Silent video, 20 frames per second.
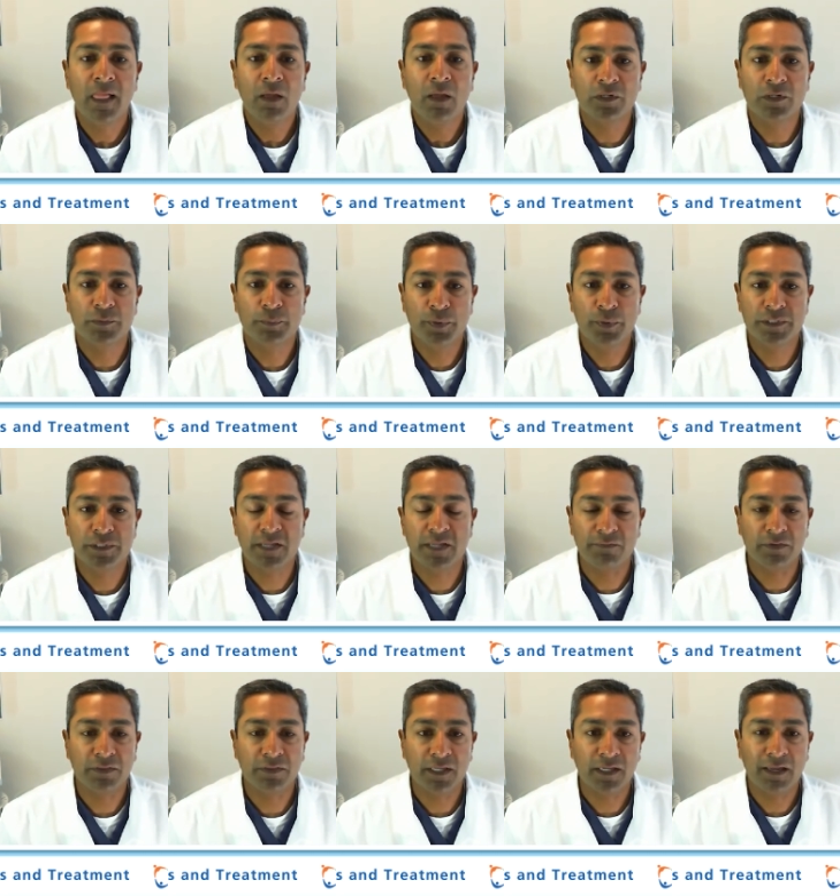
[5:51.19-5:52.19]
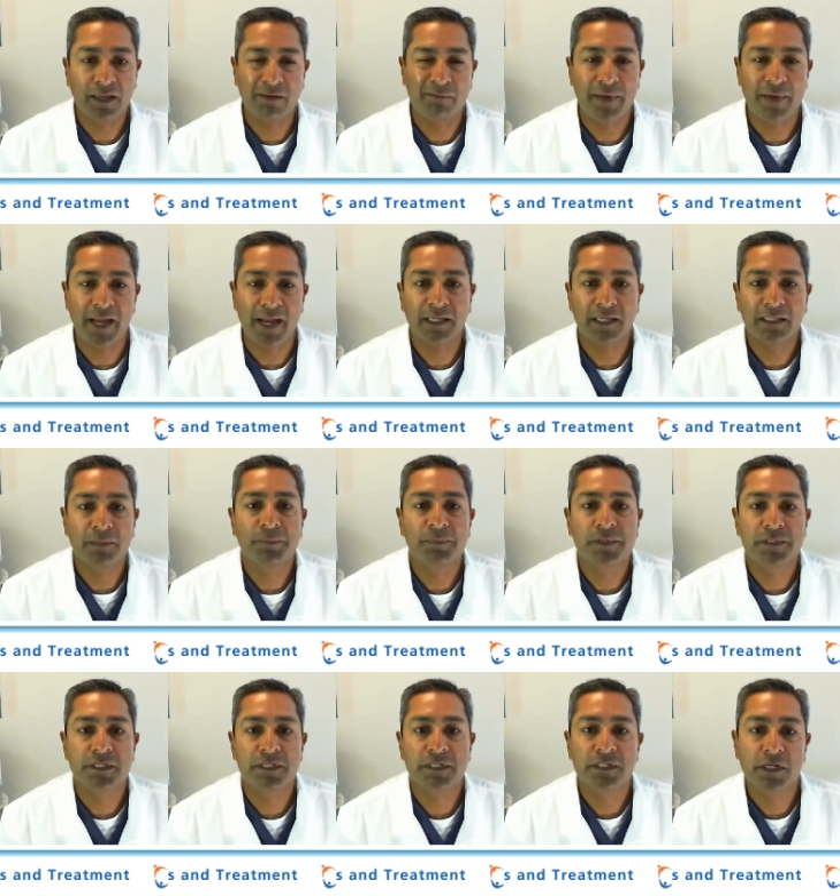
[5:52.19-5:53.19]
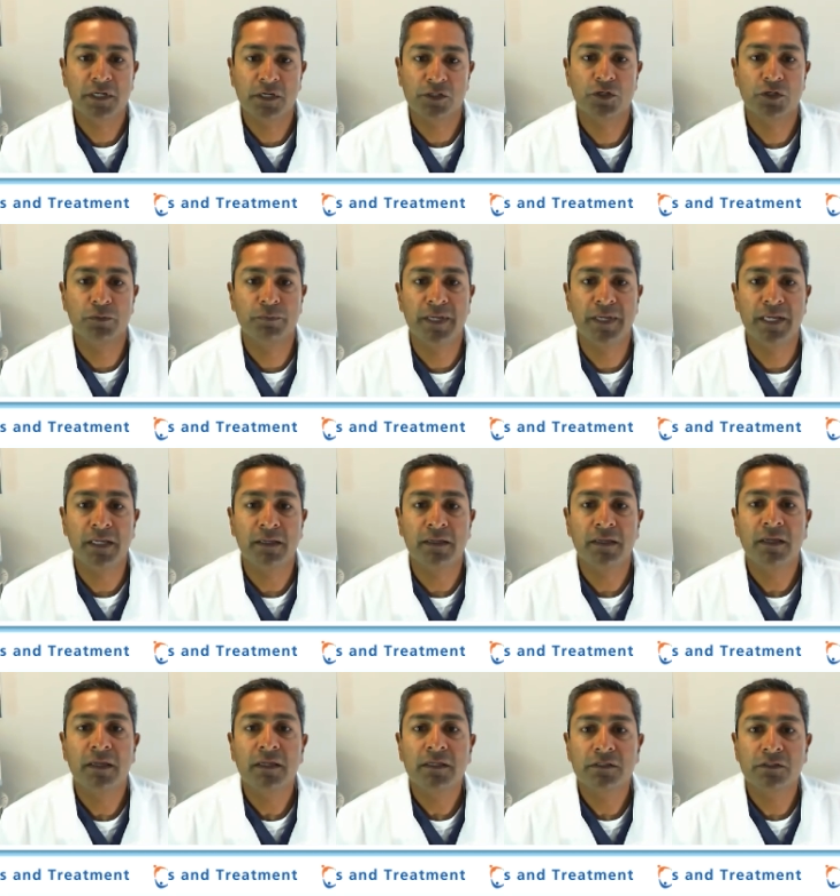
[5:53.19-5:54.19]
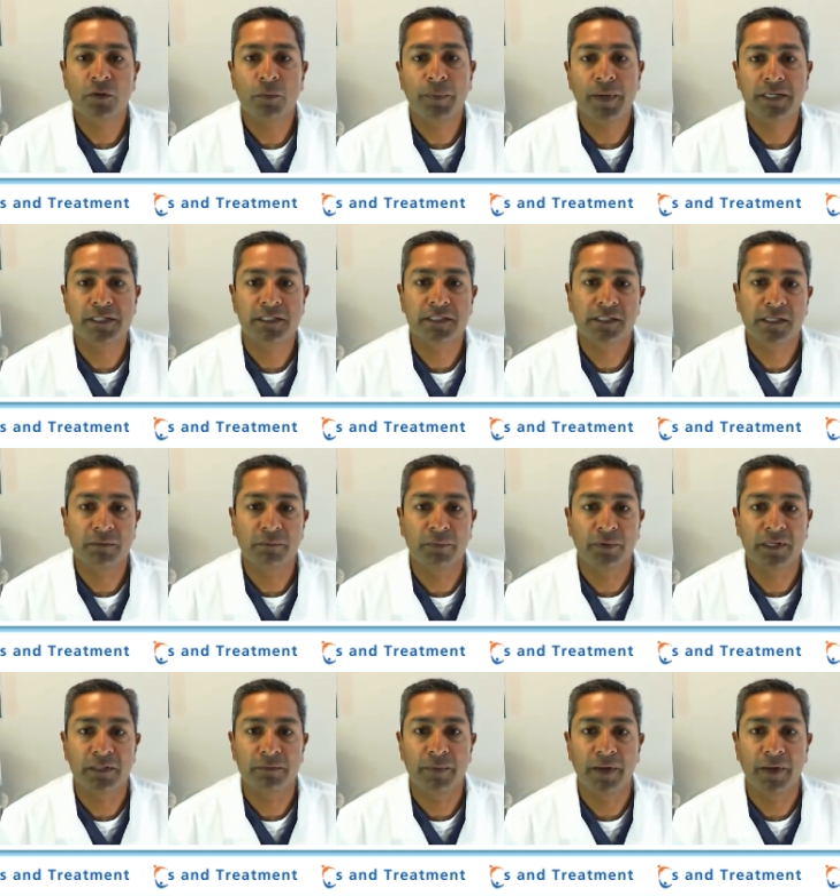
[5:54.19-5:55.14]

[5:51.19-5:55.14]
which puts everything kind of back in the position it should be so patients can breathe